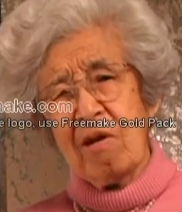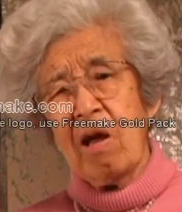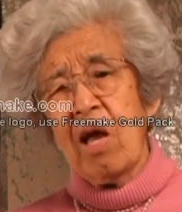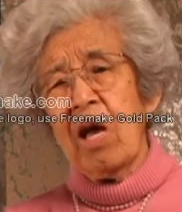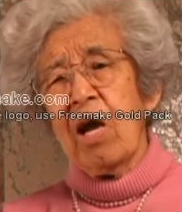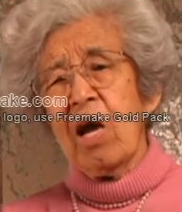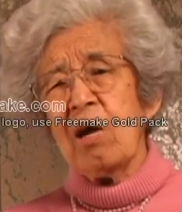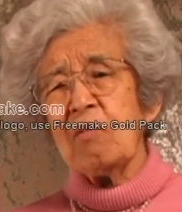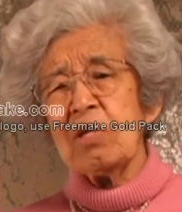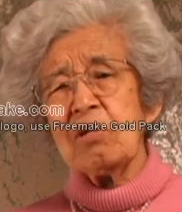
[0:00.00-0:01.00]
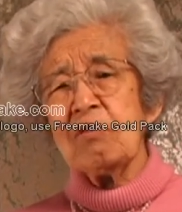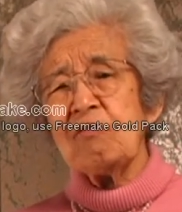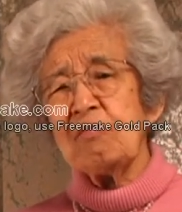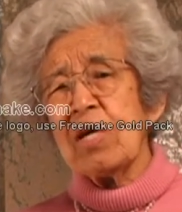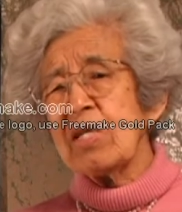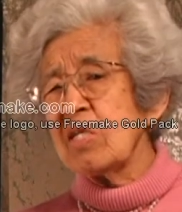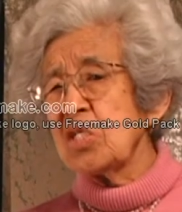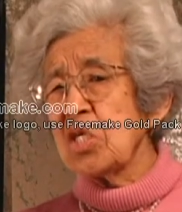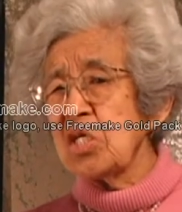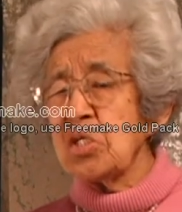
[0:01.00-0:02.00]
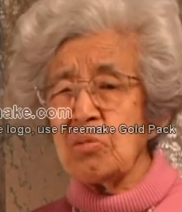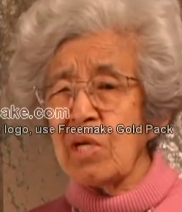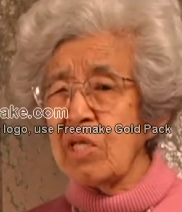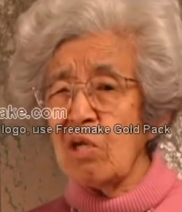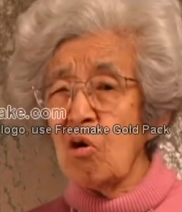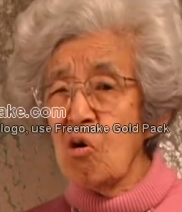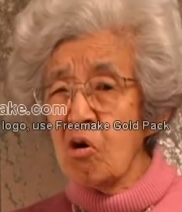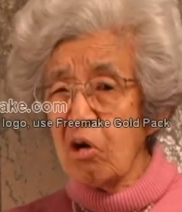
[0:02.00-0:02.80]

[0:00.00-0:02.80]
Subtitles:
I wonder if by any chance you might know her."